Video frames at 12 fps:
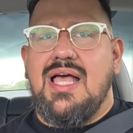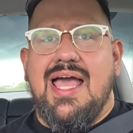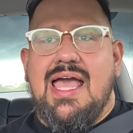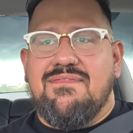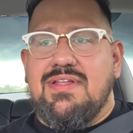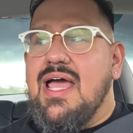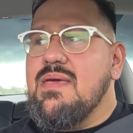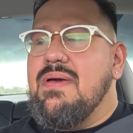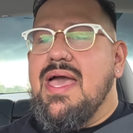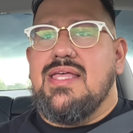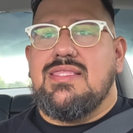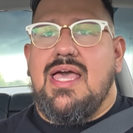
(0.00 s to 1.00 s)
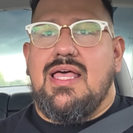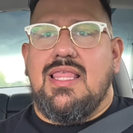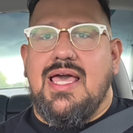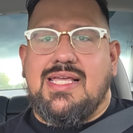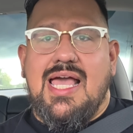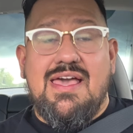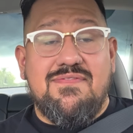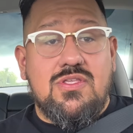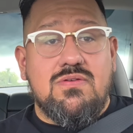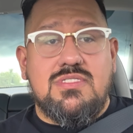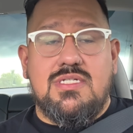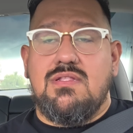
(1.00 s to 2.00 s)
I have an iPad that, like, I haven't
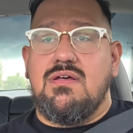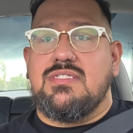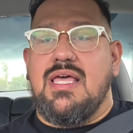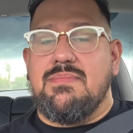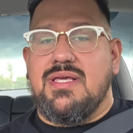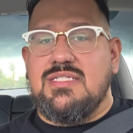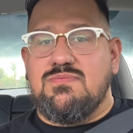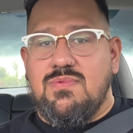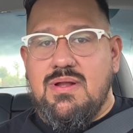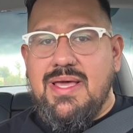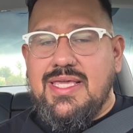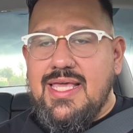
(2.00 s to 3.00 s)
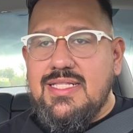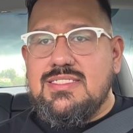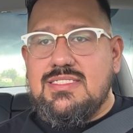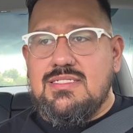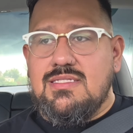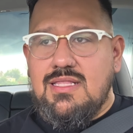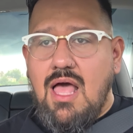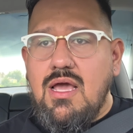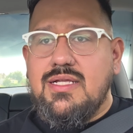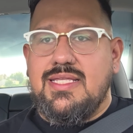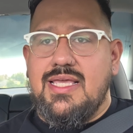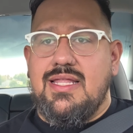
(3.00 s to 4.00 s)
used in a long time because one of my kids
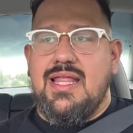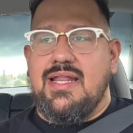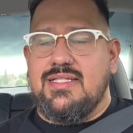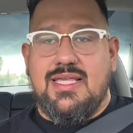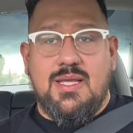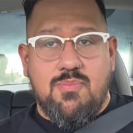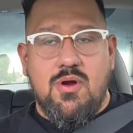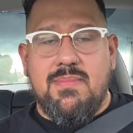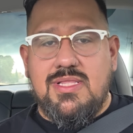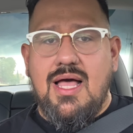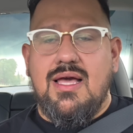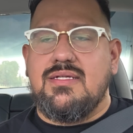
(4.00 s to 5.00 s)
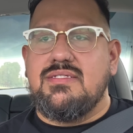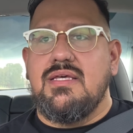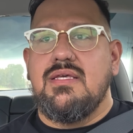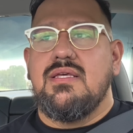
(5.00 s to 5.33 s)
locked it, and it's like perma-locked.